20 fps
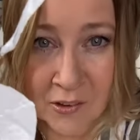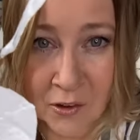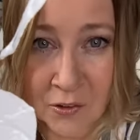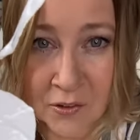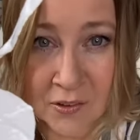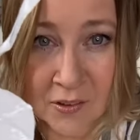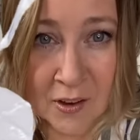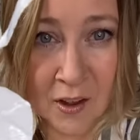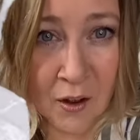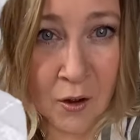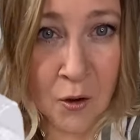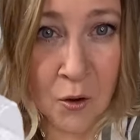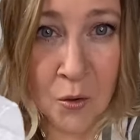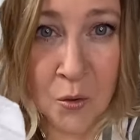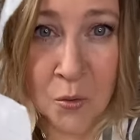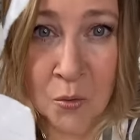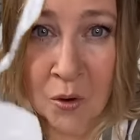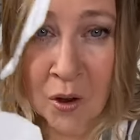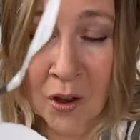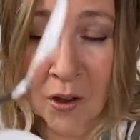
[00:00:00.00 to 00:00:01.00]
There's
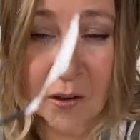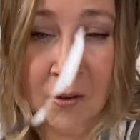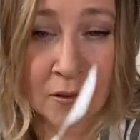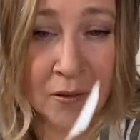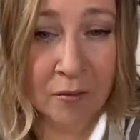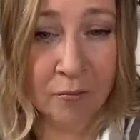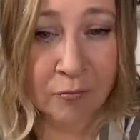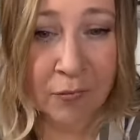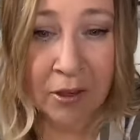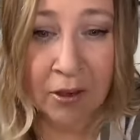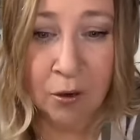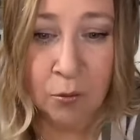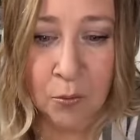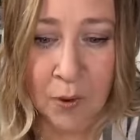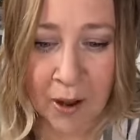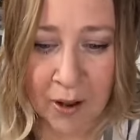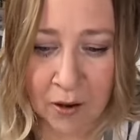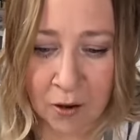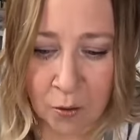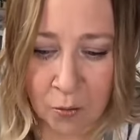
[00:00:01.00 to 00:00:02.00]
no,
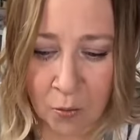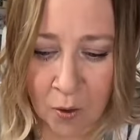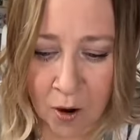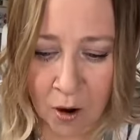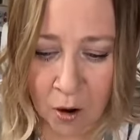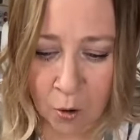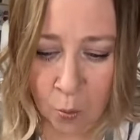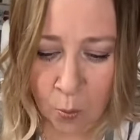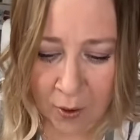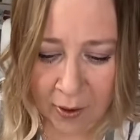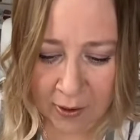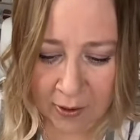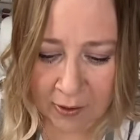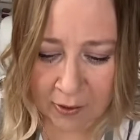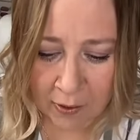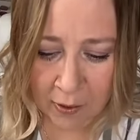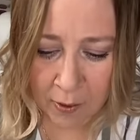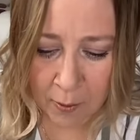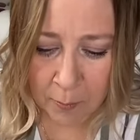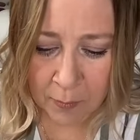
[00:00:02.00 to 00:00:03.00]
right or wrong
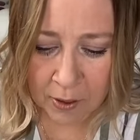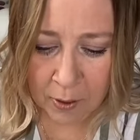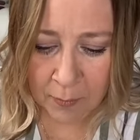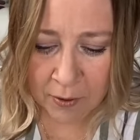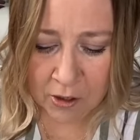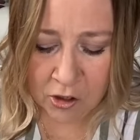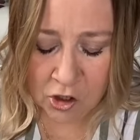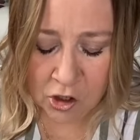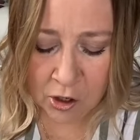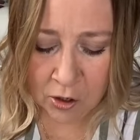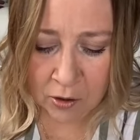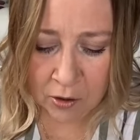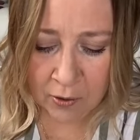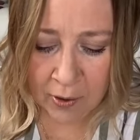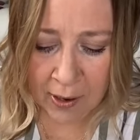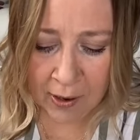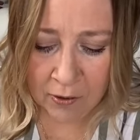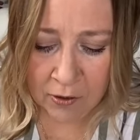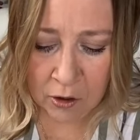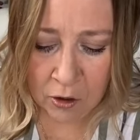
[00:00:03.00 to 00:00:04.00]
way, but I'm going to show you
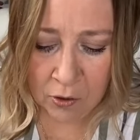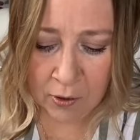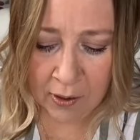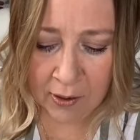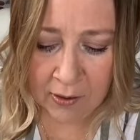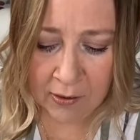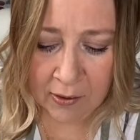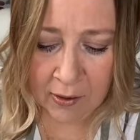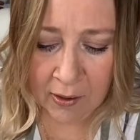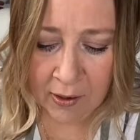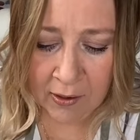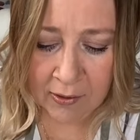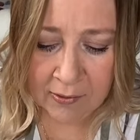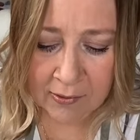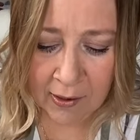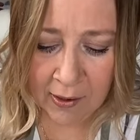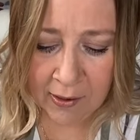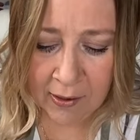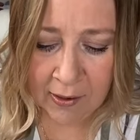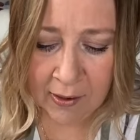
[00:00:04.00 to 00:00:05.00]
how you can
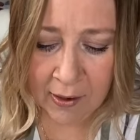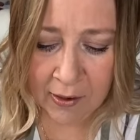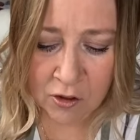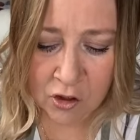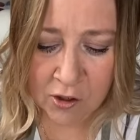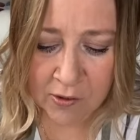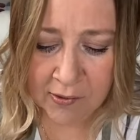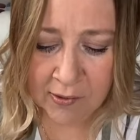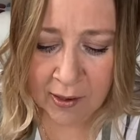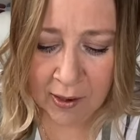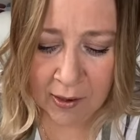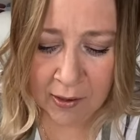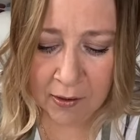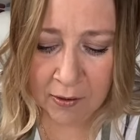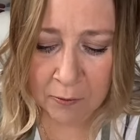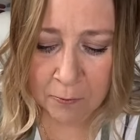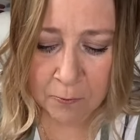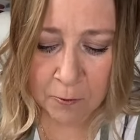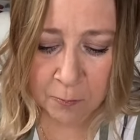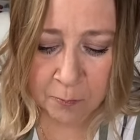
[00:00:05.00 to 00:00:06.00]
take it and just kind
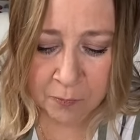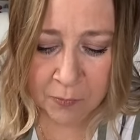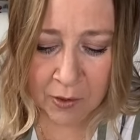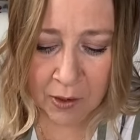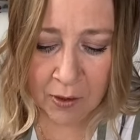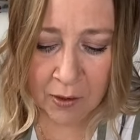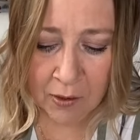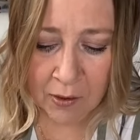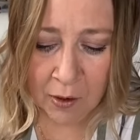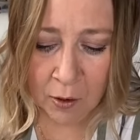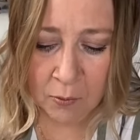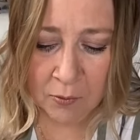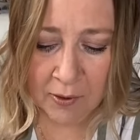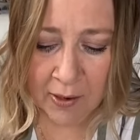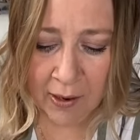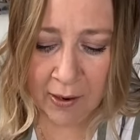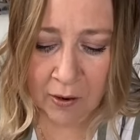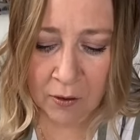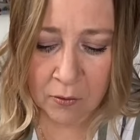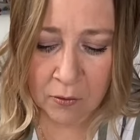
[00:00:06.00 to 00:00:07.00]
of go
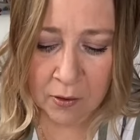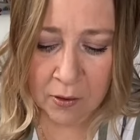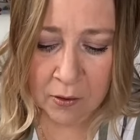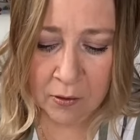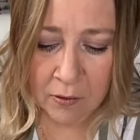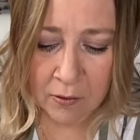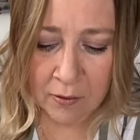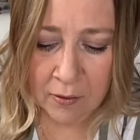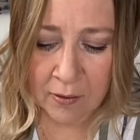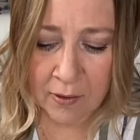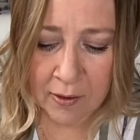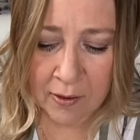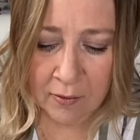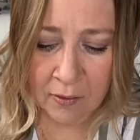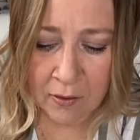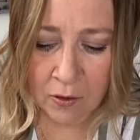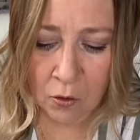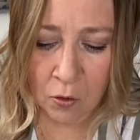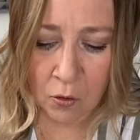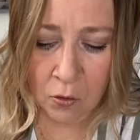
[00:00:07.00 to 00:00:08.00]
down the
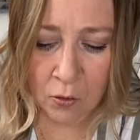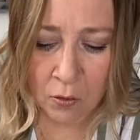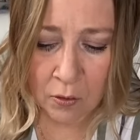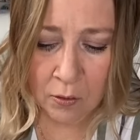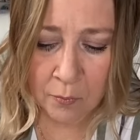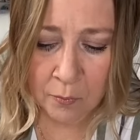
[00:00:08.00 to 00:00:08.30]
little